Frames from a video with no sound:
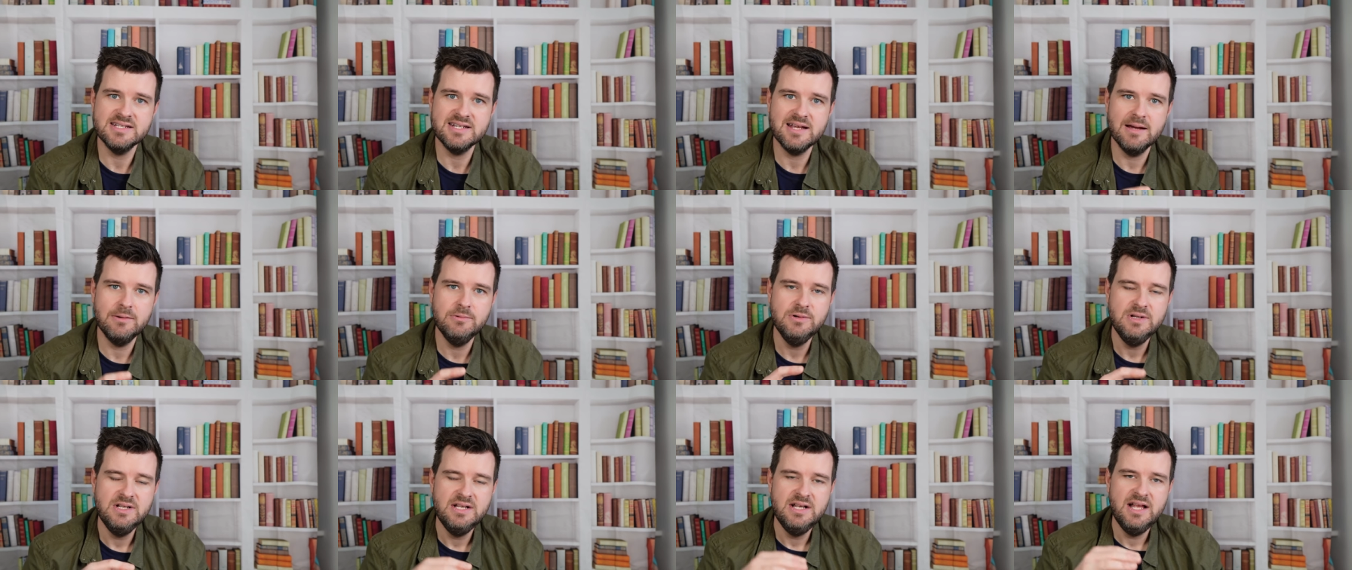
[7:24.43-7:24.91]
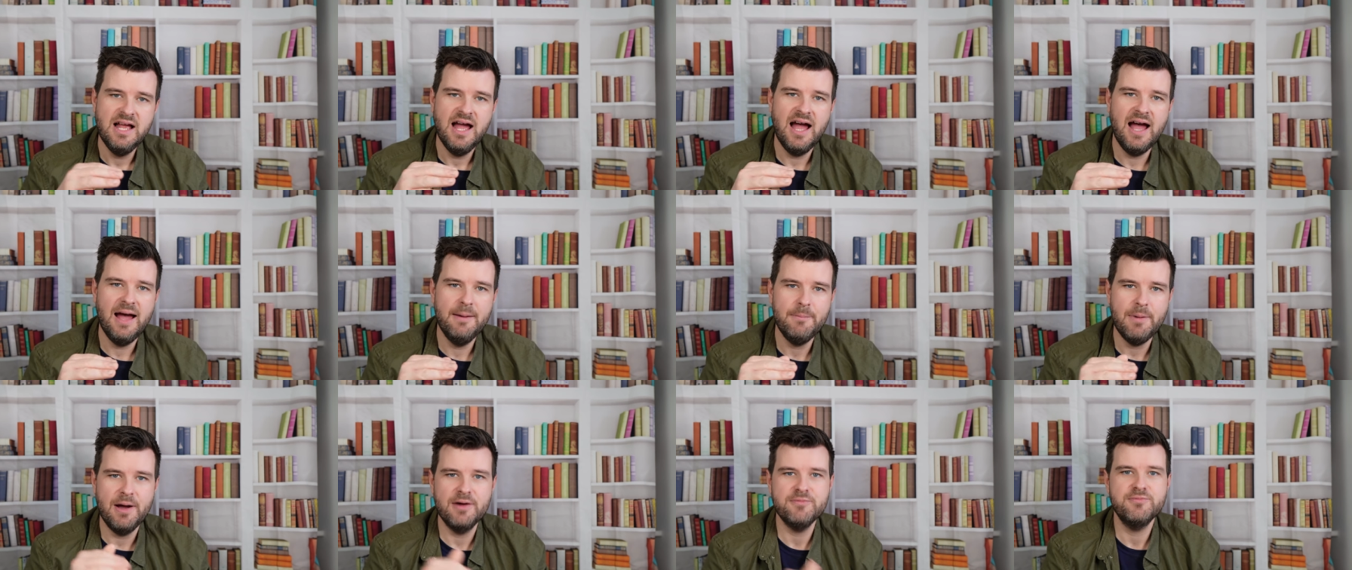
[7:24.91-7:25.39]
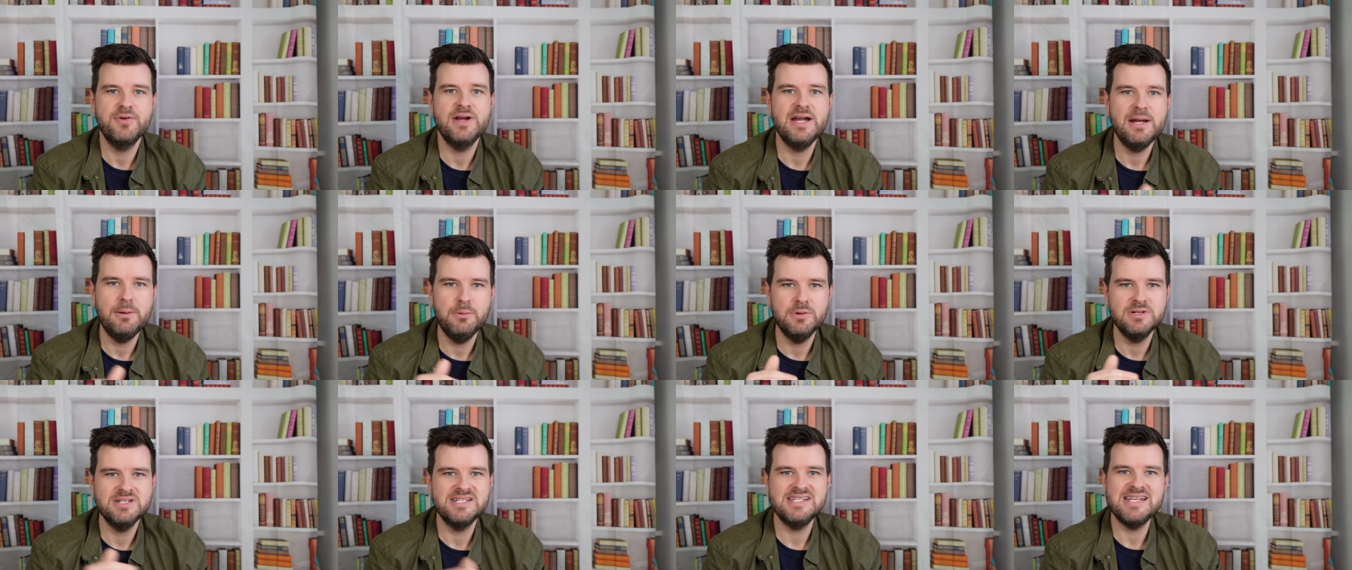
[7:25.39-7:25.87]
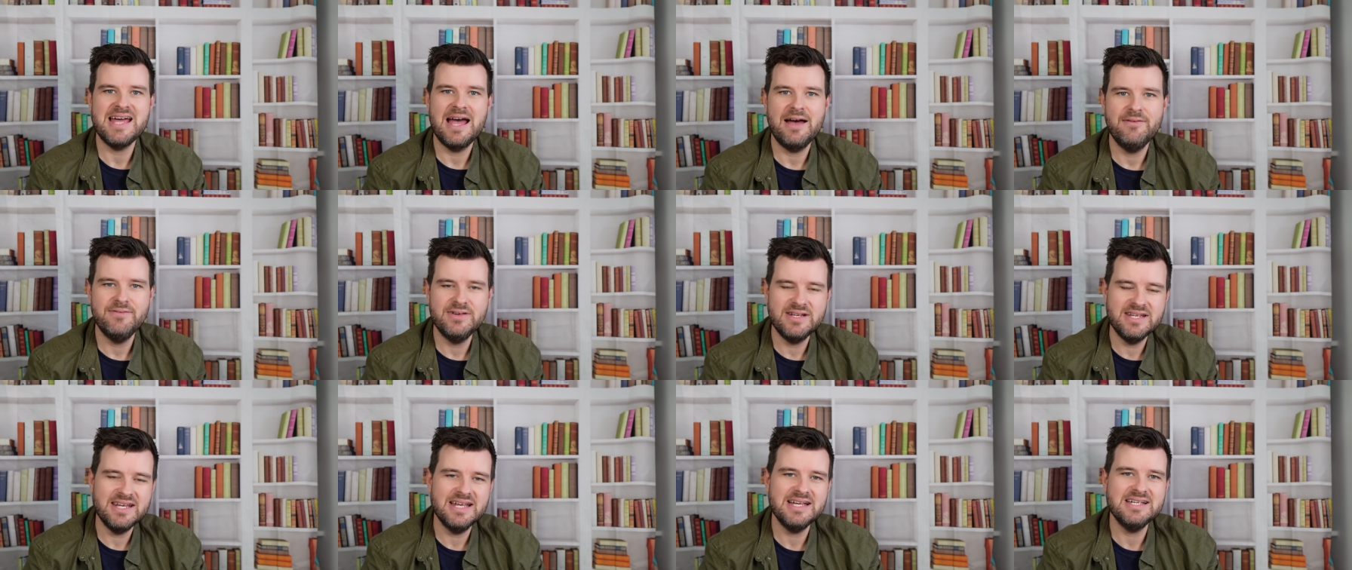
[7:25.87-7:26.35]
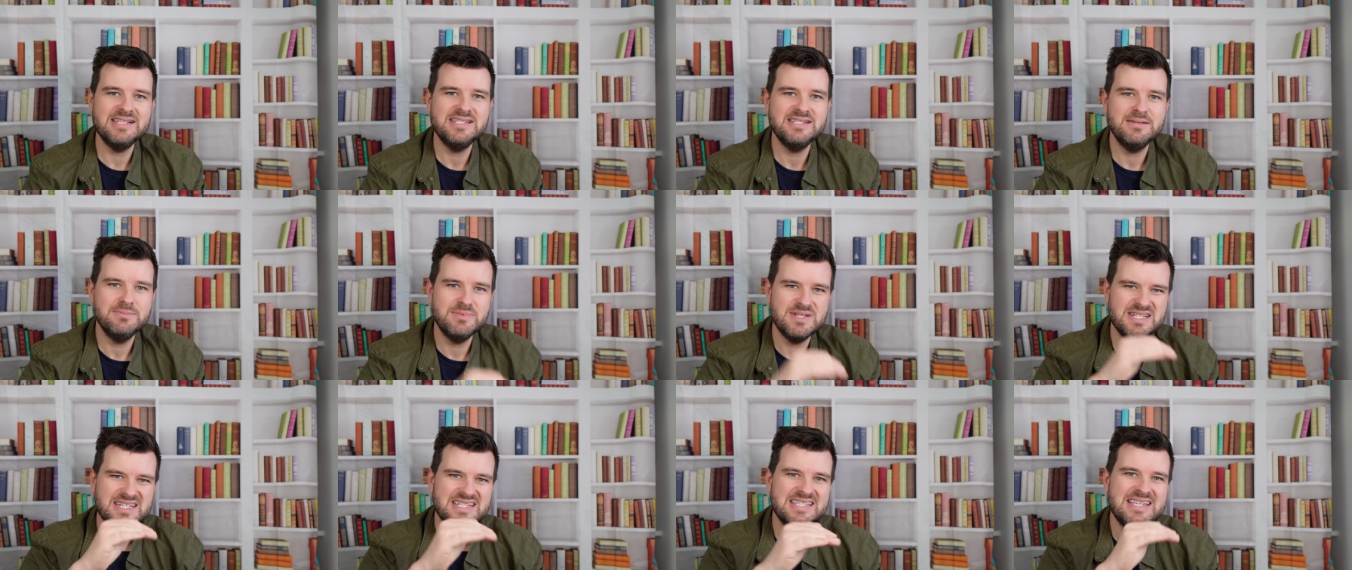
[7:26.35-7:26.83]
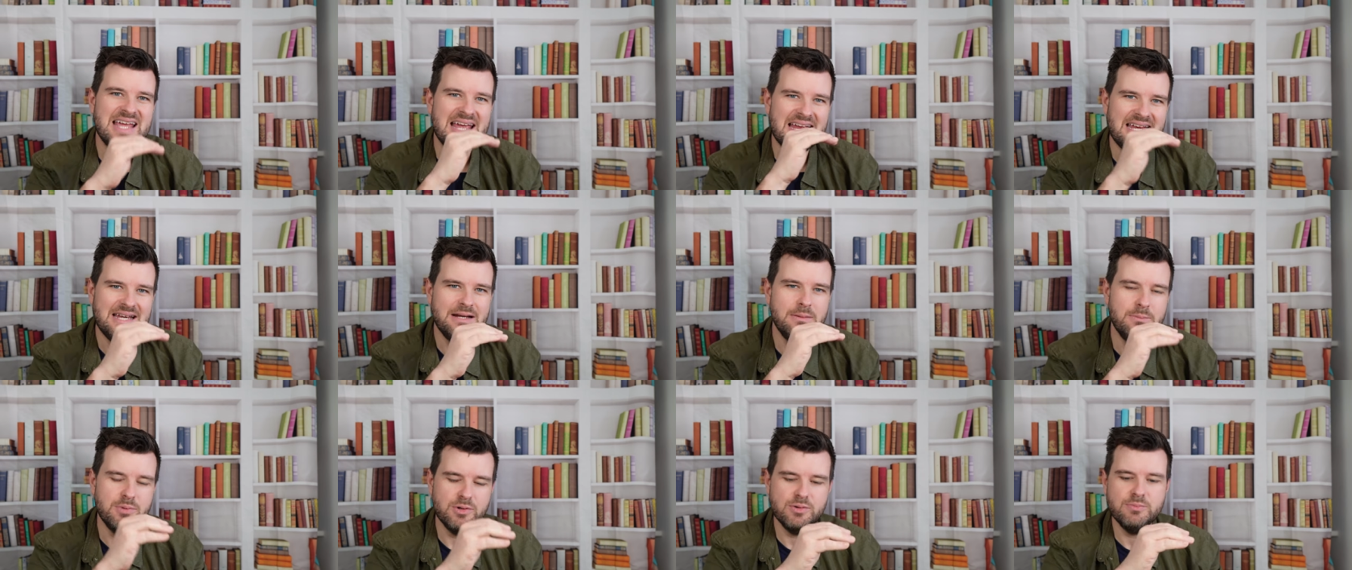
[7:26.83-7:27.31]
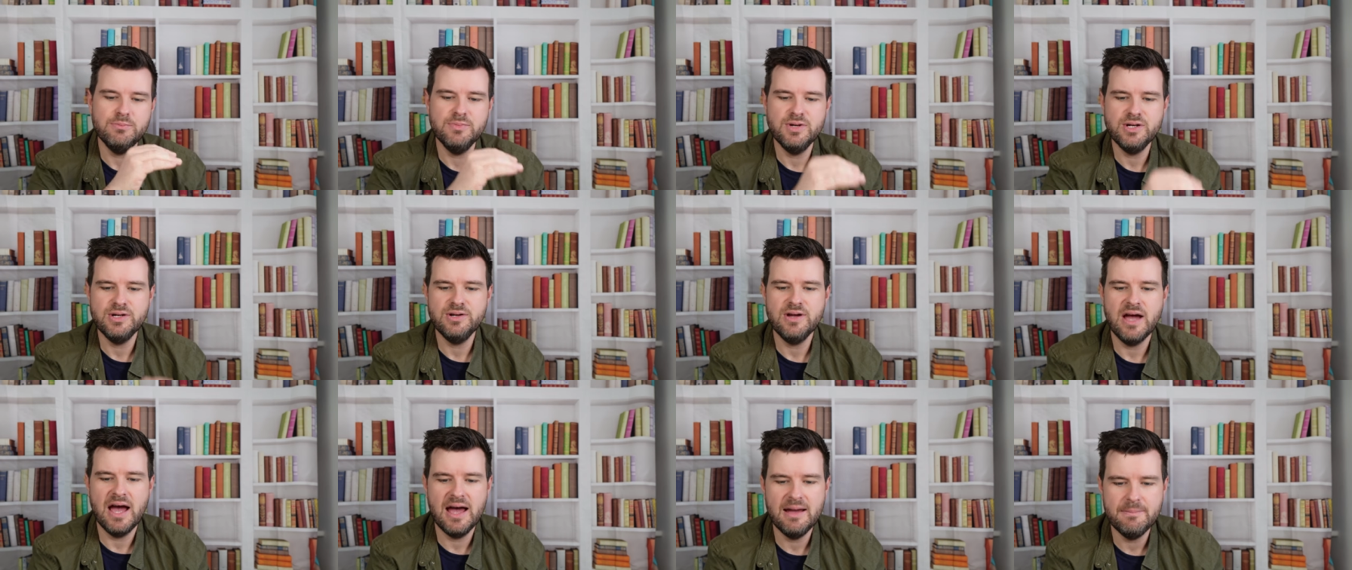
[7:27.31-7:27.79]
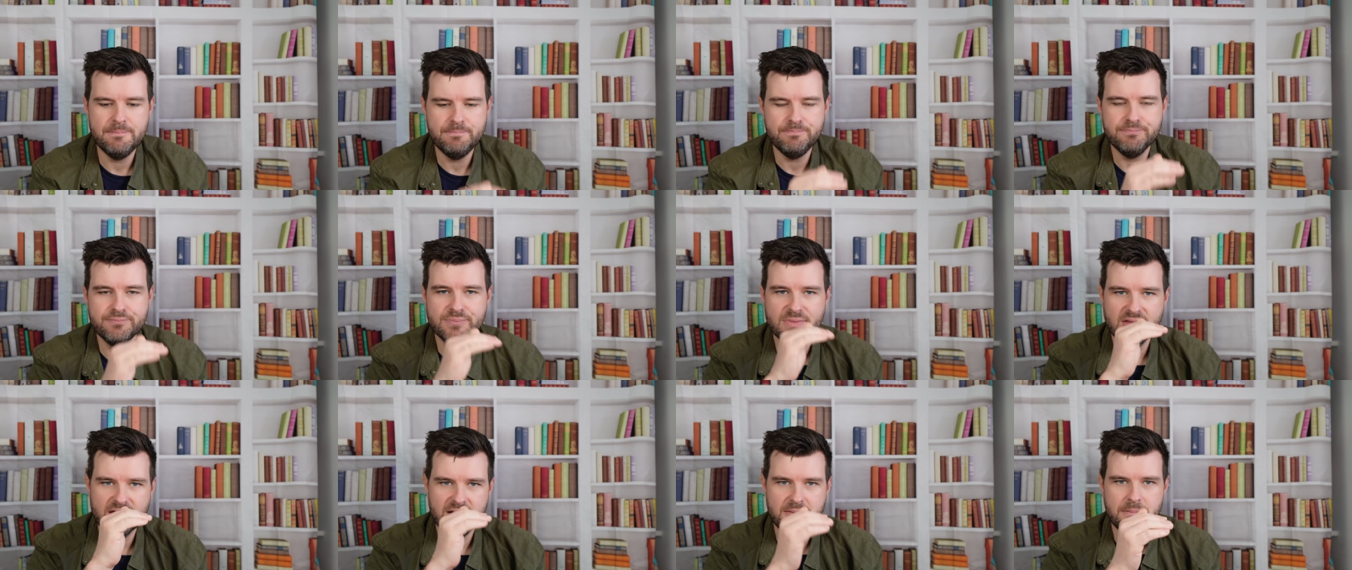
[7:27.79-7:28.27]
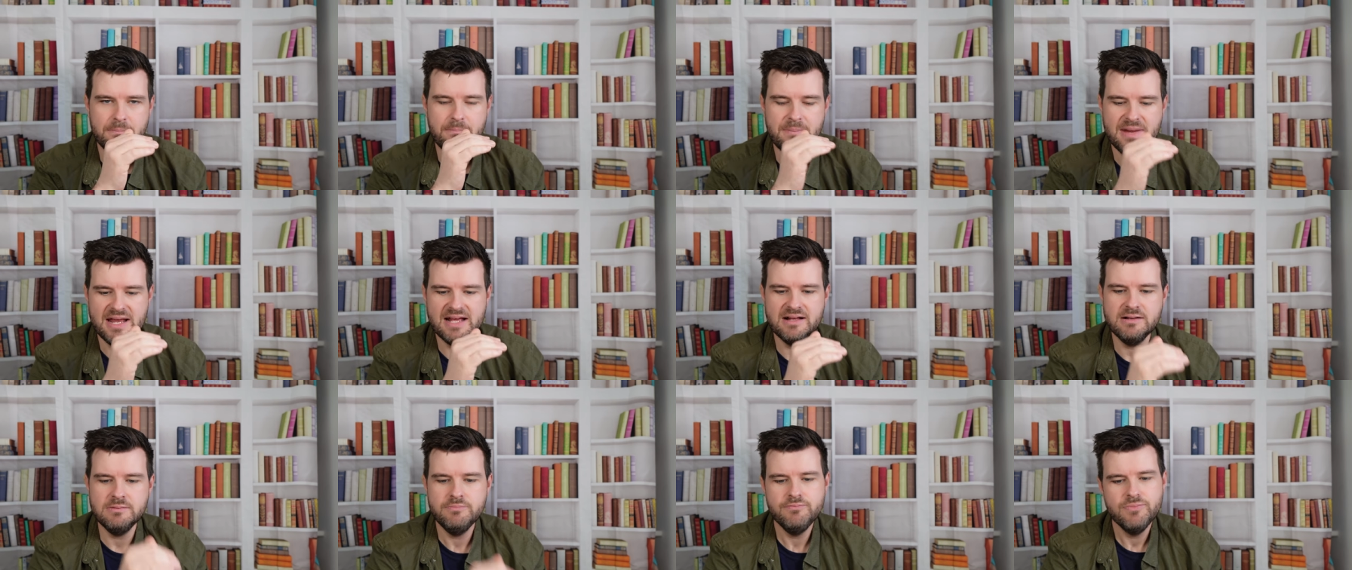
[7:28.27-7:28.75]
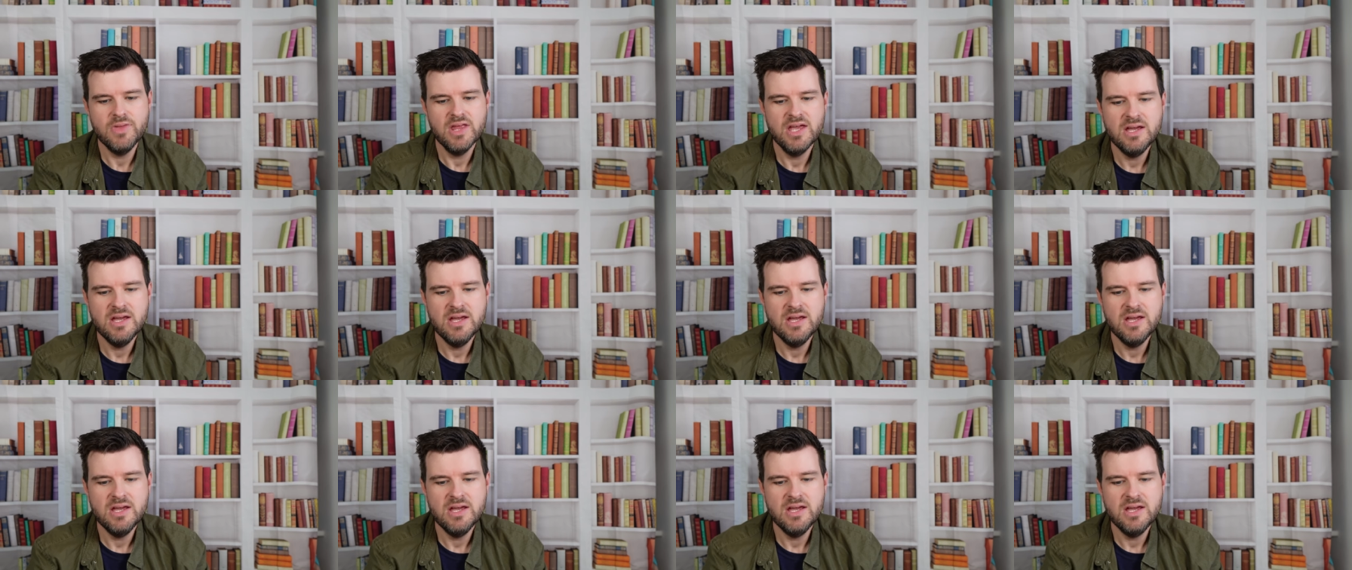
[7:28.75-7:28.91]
So I really wanted to have a nice sustainable meal.